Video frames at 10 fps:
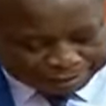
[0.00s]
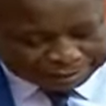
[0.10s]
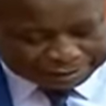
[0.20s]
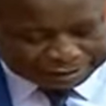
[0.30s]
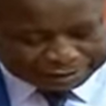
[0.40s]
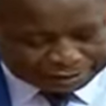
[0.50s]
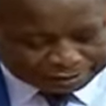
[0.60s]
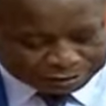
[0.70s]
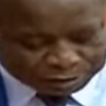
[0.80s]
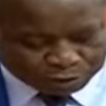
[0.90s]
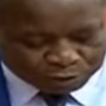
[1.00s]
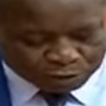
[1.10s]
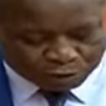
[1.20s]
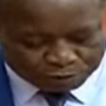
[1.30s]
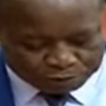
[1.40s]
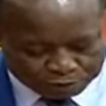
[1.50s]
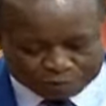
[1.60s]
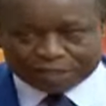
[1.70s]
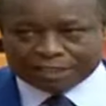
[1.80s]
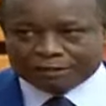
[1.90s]
status to
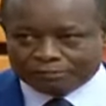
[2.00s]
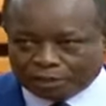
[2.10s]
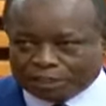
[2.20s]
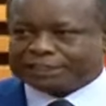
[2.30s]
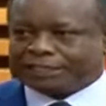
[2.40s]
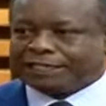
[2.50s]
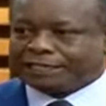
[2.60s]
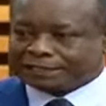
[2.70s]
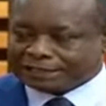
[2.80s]
community policing